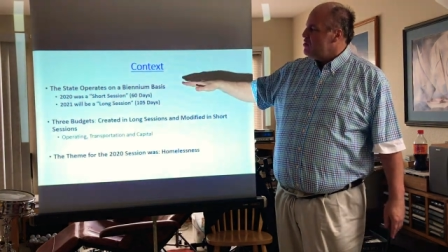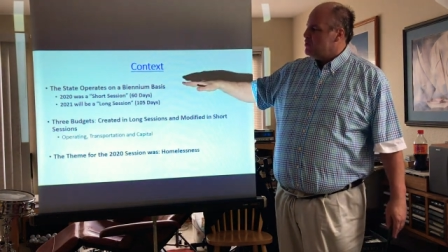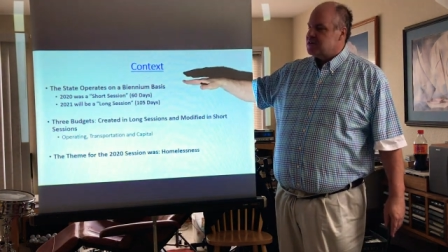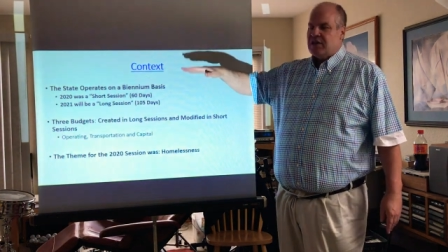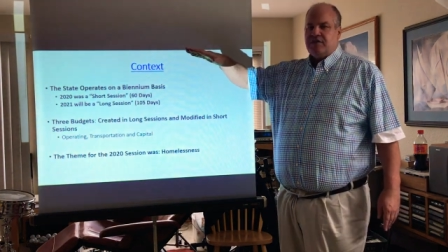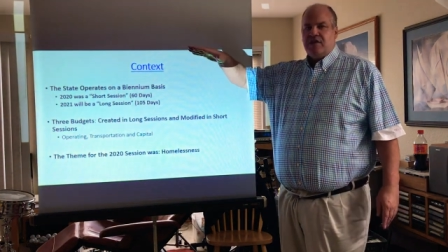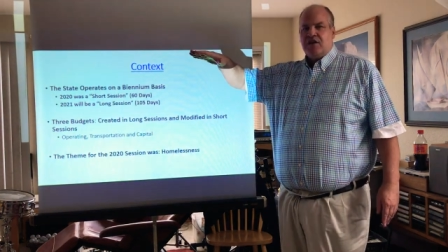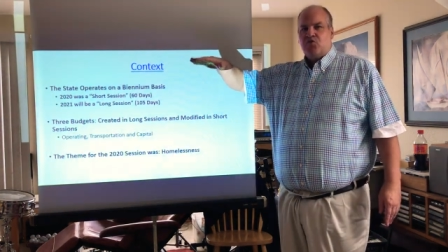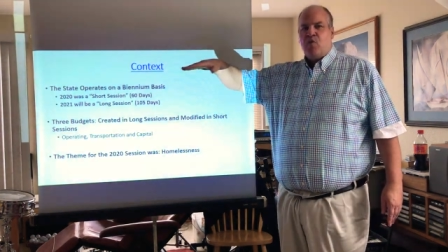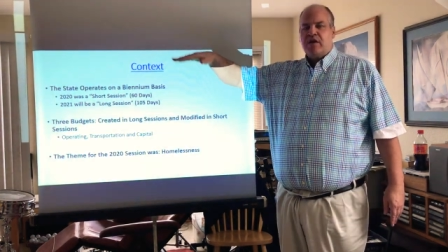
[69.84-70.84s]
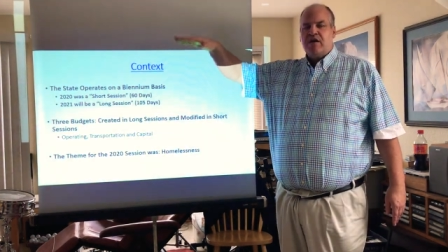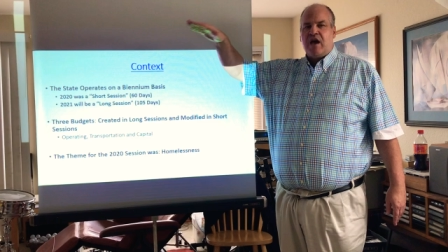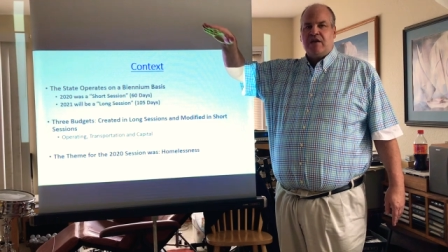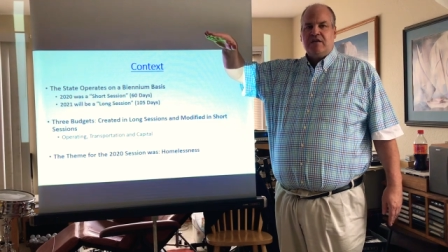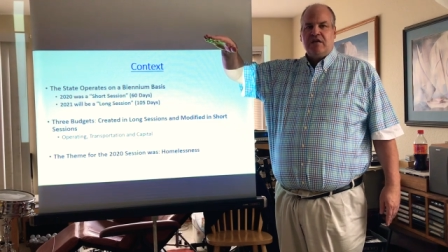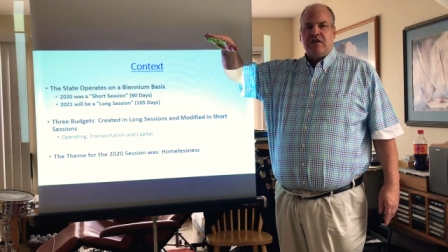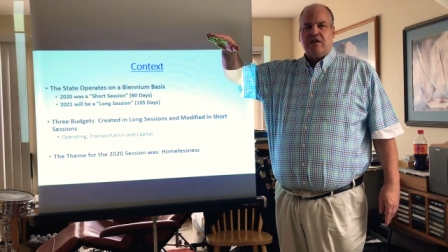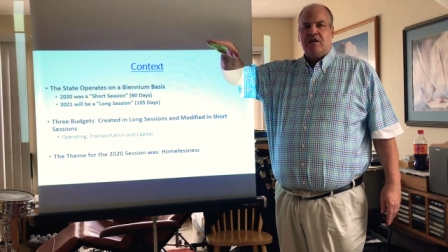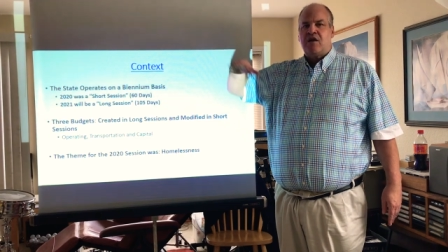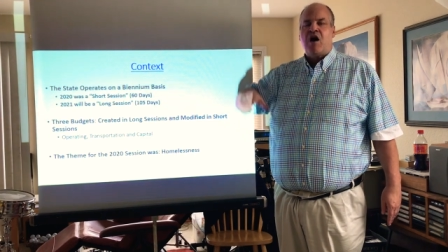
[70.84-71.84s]
was let's say
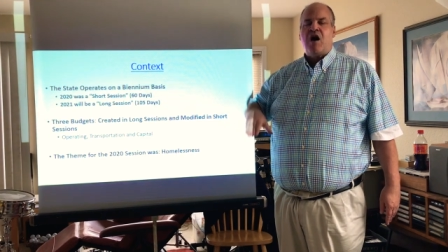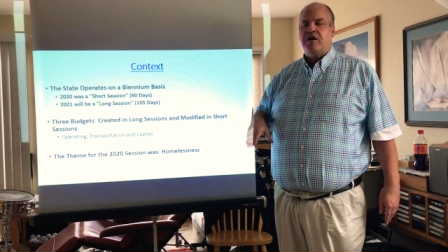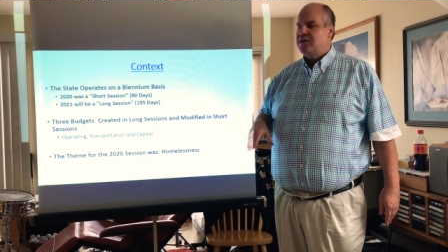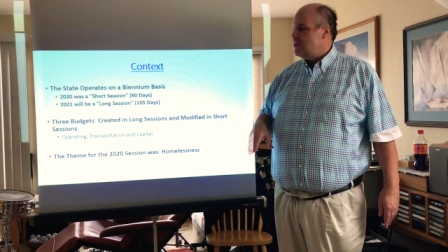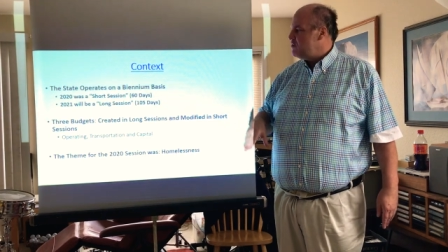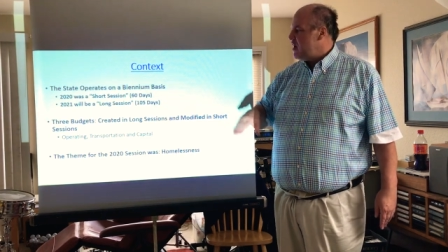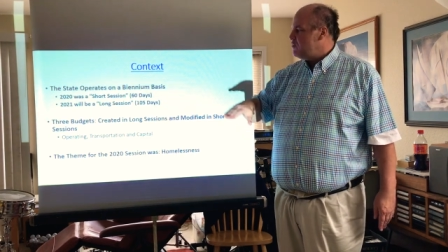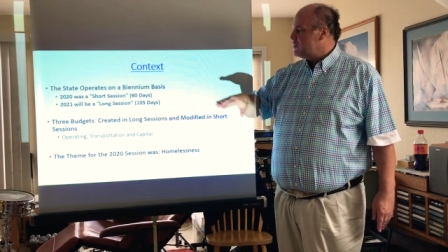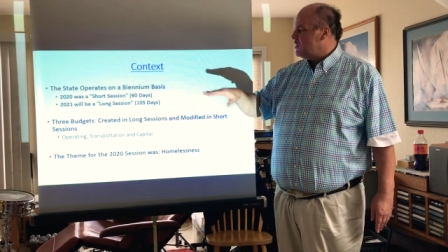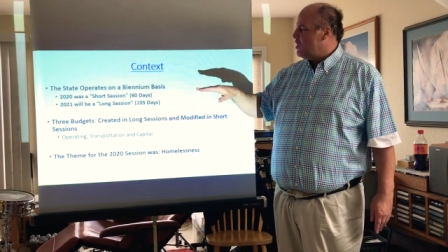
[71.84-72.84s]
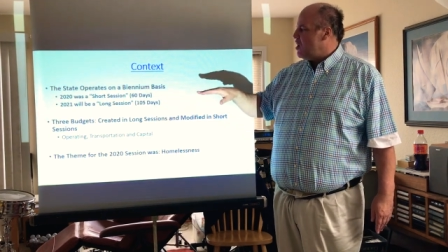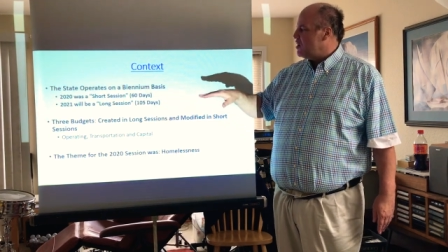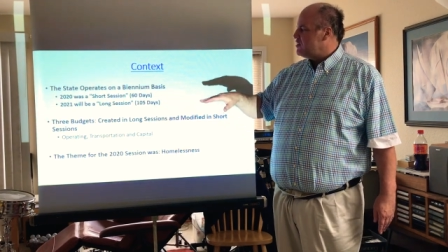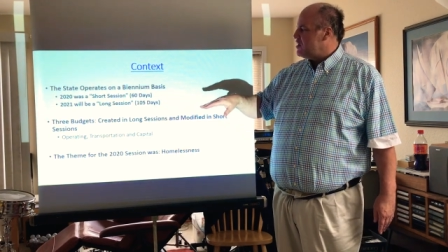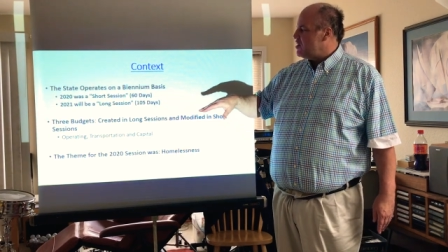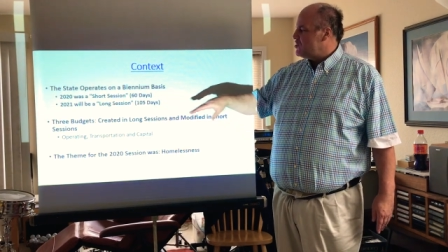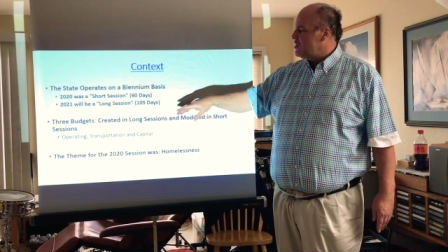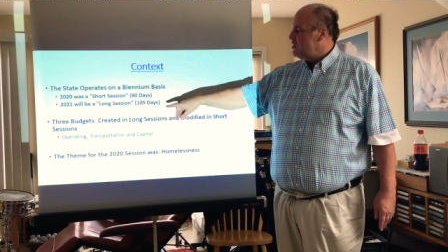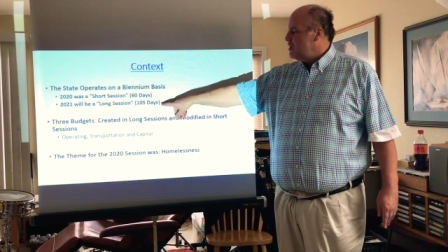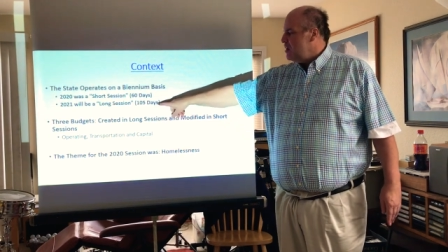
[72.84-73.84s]
2019, an odd year, that was a long
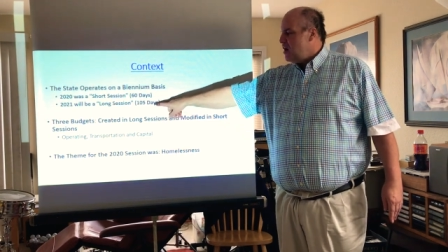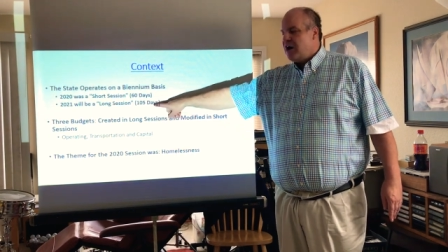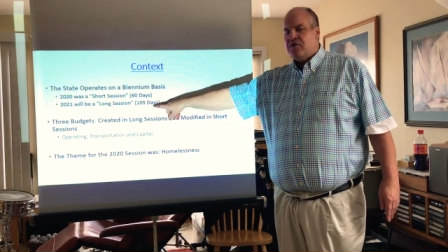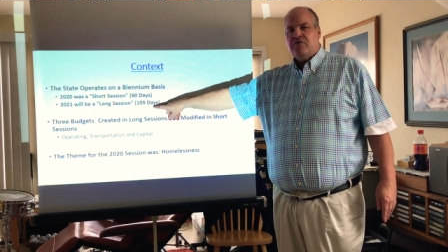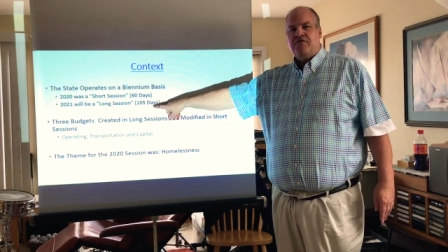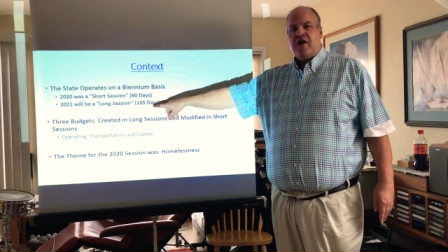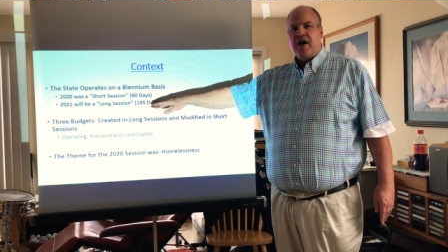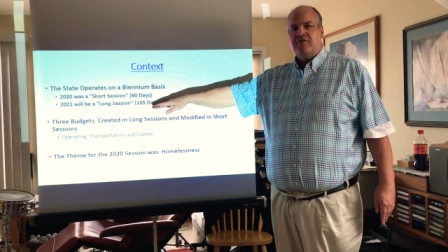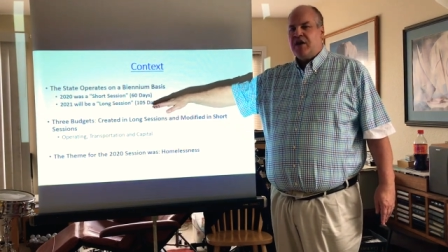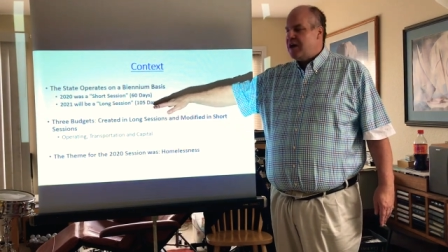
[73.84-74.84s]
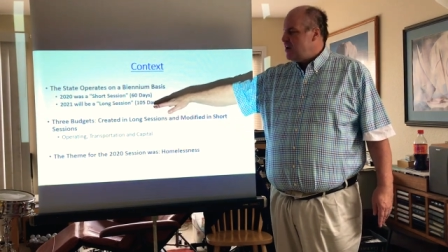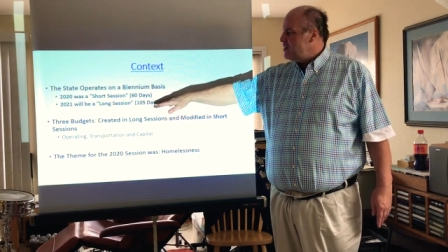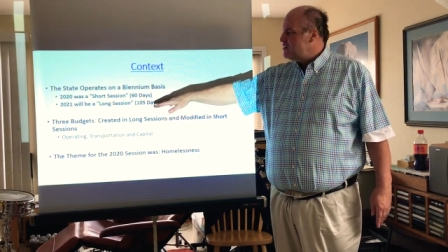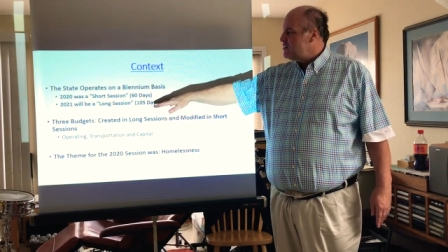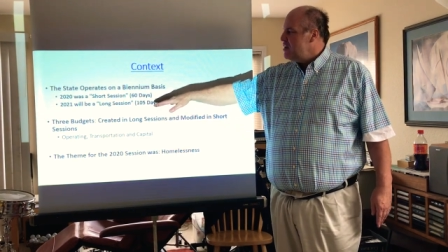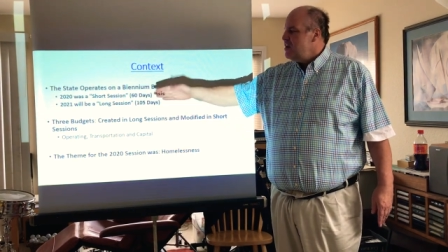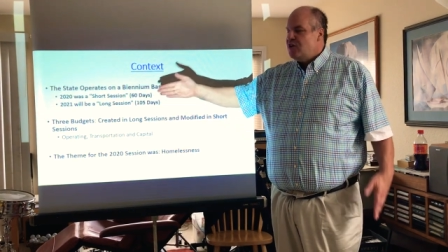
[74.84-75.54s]
session, 105 days.